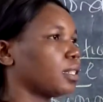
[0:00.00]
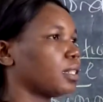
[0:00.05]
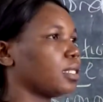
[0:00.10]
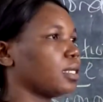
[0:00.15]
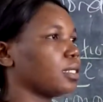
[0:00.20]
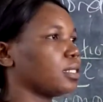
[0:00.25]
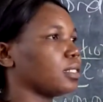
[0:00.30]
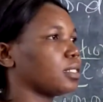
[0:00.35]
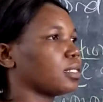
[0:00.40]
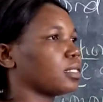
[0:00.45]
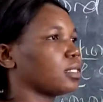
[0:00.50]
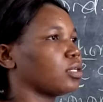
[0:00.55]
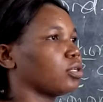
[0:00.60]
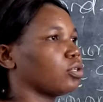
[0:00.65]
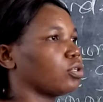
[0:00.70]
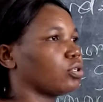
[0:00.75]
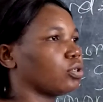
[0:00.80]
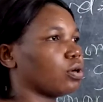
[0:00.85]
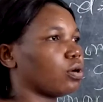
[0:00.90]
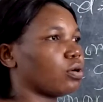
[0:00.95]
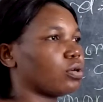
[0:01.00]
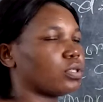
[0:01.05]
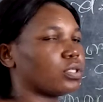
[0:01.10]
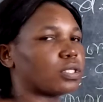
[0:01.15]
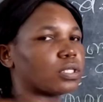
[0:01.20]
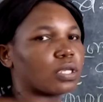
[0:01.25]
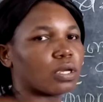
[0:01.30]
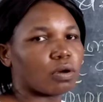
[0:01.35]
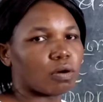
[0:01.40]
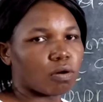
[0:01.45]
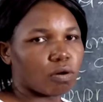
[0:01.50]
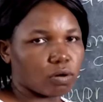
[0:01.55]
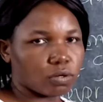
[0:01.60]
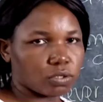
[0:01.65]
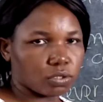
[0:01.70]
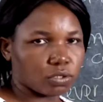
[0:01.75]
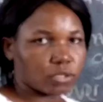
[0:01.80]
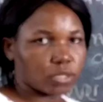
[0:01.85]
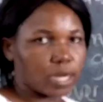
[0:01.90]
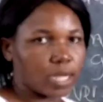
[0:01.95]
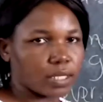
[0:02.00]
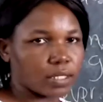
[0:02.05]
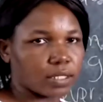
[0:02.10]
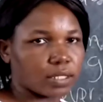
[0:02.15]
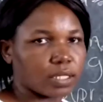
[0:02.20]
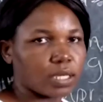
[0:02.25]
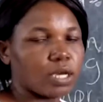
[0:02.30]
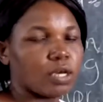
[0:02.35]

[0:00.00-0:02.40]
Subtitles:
This shows contrast.